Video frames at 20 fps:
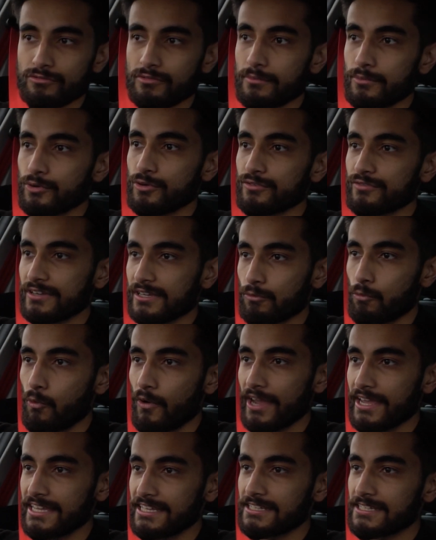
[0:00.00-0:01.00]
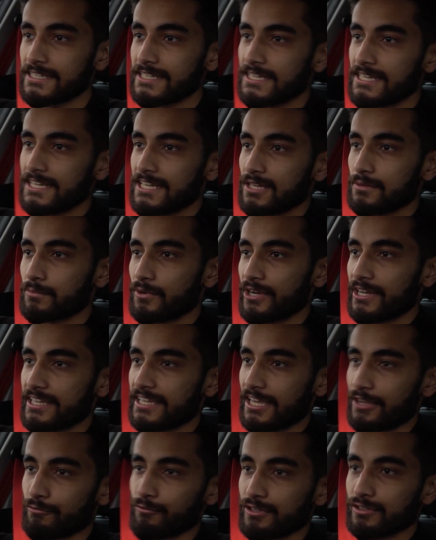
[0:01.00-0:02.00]
removing weight by
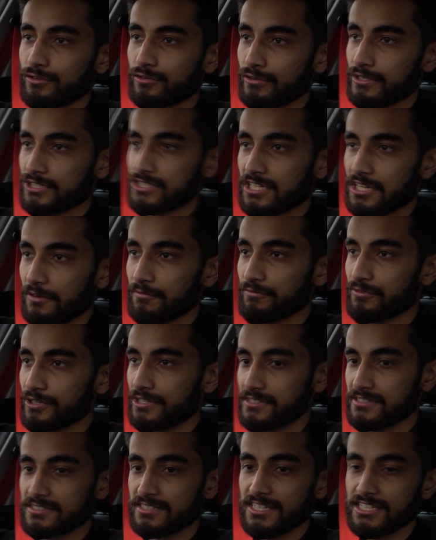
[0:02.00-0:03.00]
getting rid of creature comforts.